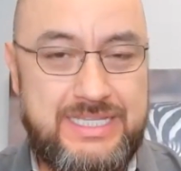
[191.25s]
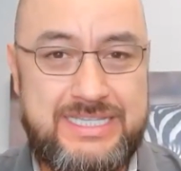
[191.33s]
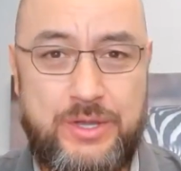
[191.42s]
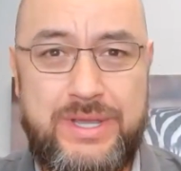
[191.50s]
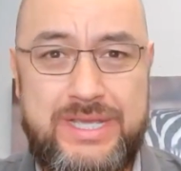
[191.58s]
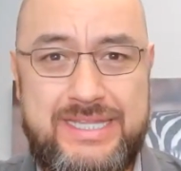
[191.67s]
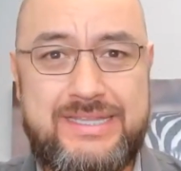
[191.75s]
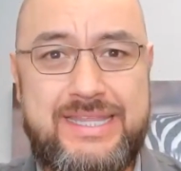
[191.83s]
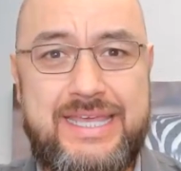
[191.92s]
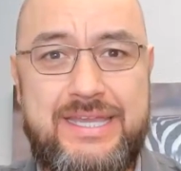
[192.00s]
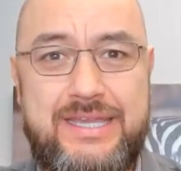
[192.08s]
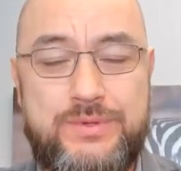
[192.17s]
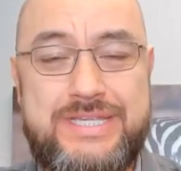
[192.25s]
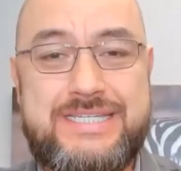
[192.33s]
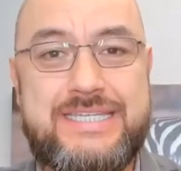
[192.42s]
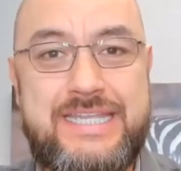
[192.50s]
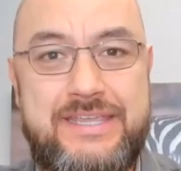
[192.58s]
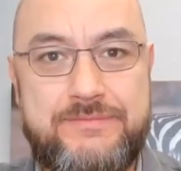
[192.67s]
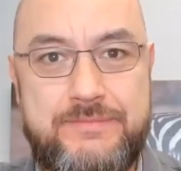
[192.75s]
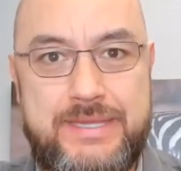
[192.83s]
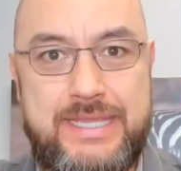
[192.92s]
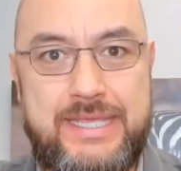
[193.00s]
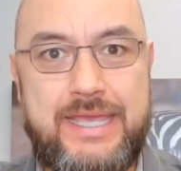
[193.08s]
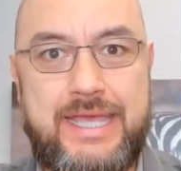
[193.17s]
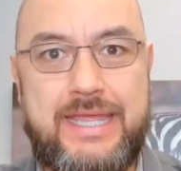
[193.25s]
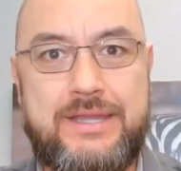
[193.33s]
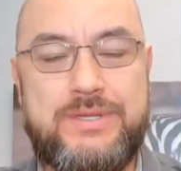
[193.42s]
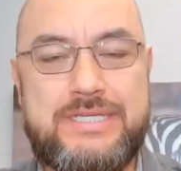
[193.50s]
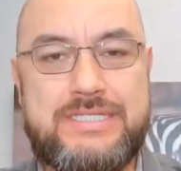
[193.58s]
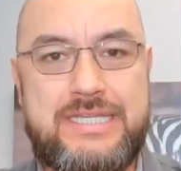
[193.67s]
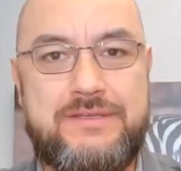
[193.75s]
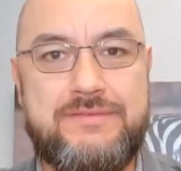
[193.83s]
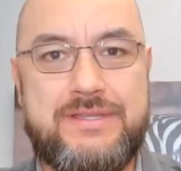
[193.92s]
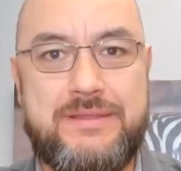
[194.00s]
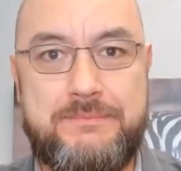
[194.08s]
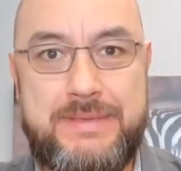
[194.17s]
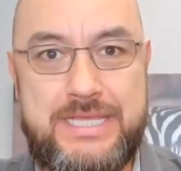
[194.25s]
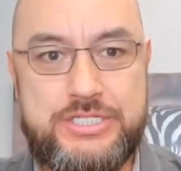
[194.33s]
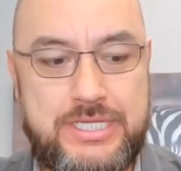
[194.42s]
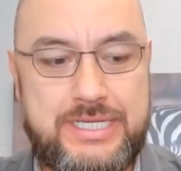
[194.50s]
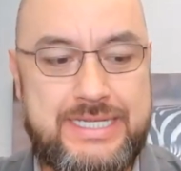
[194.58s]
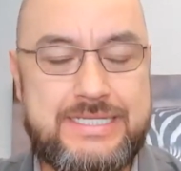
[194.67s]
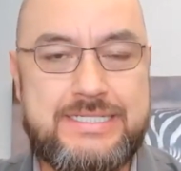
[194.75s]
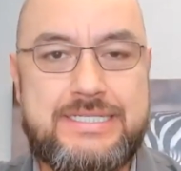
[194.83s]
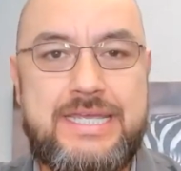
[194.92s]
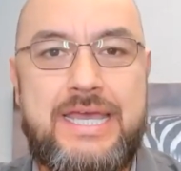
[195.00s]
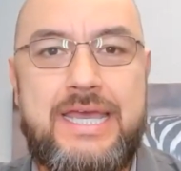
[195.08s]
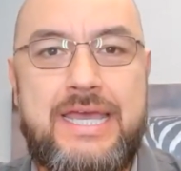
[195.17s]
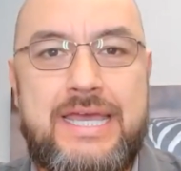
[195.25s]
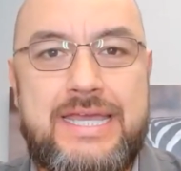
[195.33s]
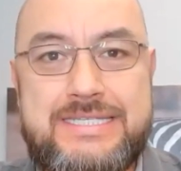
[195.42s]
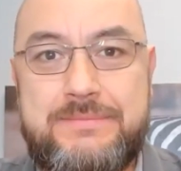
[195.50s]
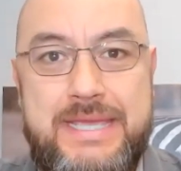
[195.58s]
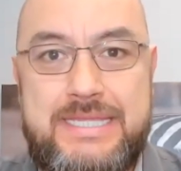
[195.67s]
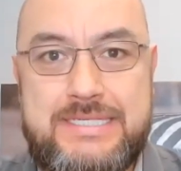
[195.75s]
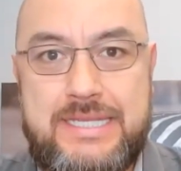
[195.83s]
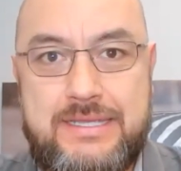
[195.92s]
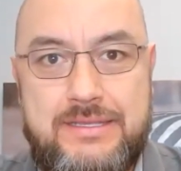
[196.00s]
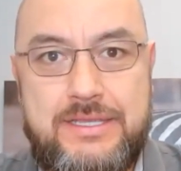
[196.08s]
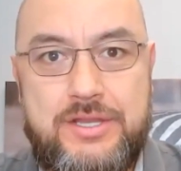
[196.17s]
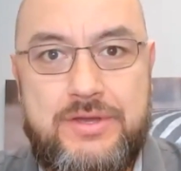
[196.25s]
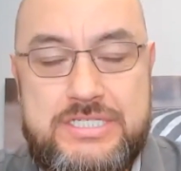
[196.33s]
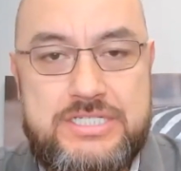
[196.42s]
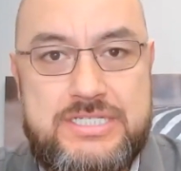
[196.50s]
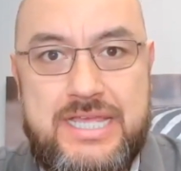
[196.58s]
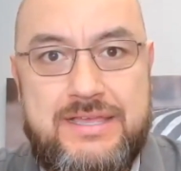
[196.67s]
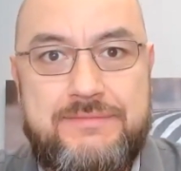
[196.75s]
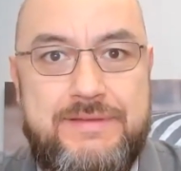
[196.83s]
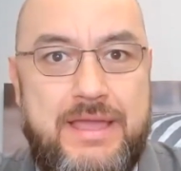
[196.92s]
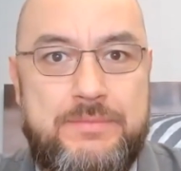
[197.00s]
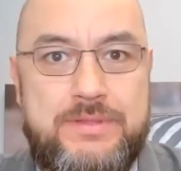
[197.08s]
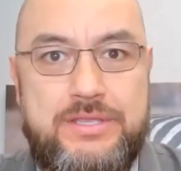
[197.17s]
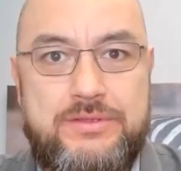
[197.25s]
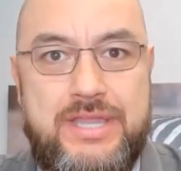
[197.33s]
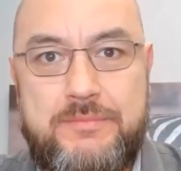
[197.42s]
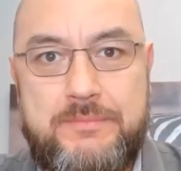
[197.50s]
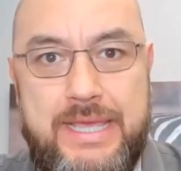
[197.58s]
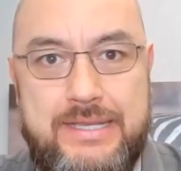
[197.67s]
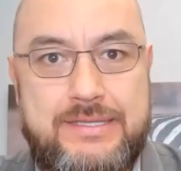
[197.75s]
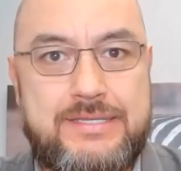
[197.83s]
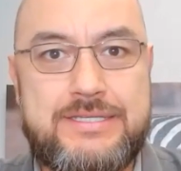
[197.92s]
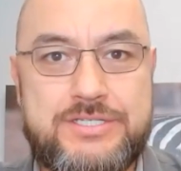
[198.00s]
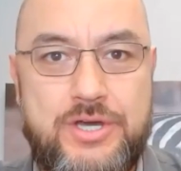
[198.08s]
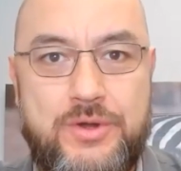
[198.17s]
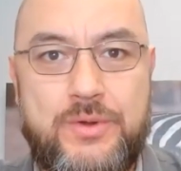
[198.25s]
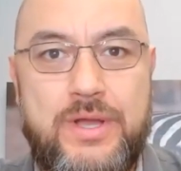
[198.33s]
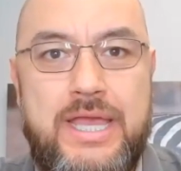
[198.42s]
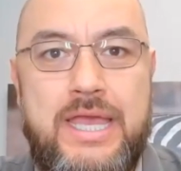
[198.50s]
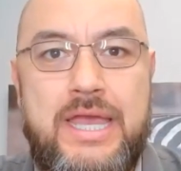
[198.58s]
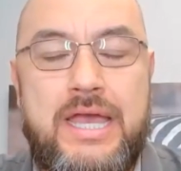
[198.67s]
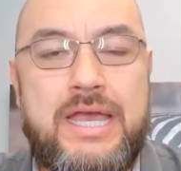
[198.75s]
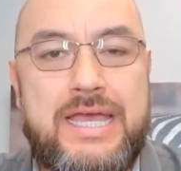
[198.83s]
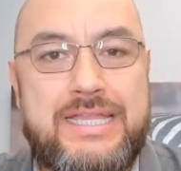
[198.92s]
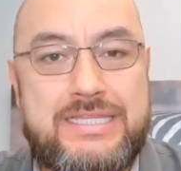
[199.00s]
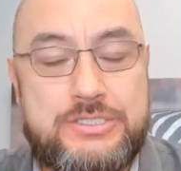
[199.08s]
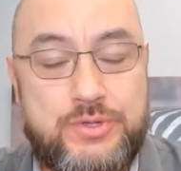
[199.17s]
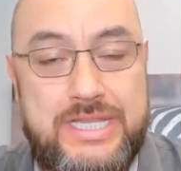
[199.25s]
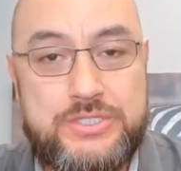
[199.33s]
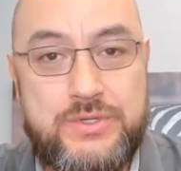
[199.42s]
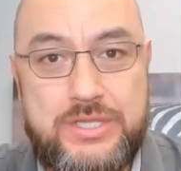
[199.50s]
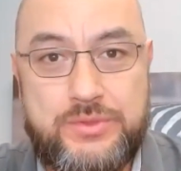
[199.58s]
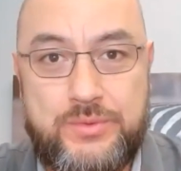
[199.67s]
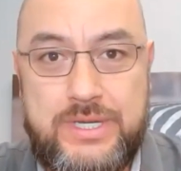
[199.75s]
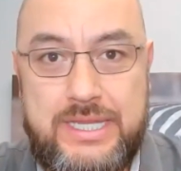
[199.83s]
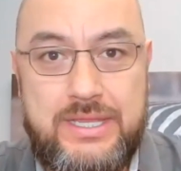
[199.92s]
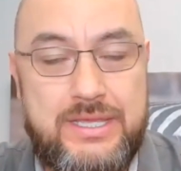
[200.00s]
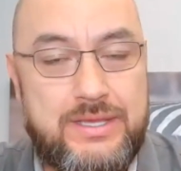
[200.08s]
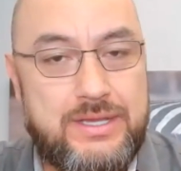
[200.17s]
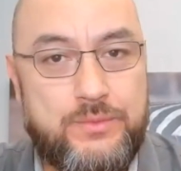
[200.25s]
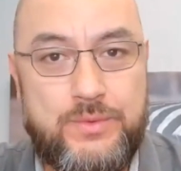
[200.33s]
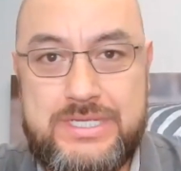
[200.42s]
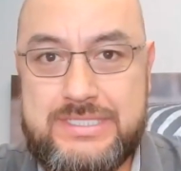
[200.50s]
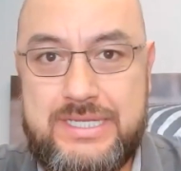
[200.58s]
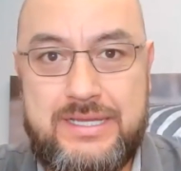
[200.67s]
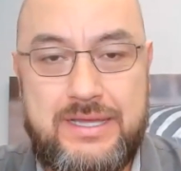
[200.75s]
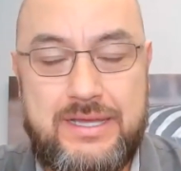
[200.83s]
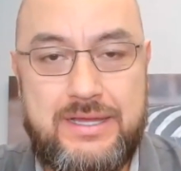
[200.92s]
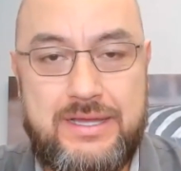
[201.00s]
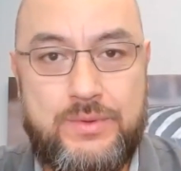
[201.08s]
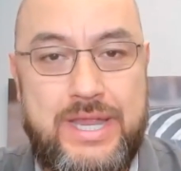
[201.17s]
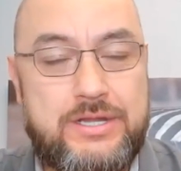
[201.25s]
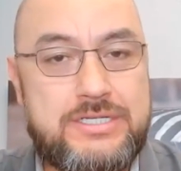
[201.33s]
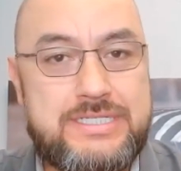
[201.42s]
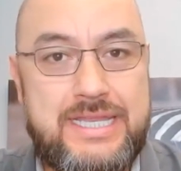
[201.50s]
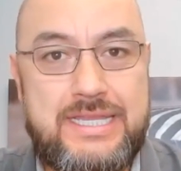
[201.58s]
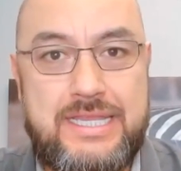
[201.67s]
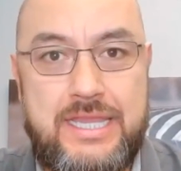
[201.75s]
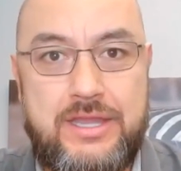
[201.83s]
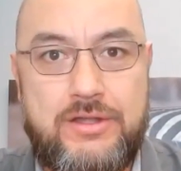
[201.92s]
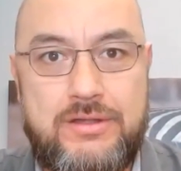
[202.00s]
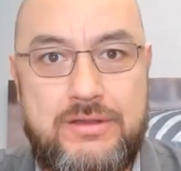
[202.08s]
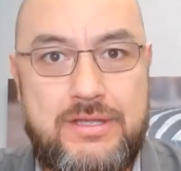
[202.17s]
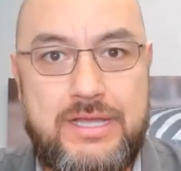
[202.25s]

way that they received me and received the mission is amazing. You know, it's just like a family you never met. So 2023 was a record-setting year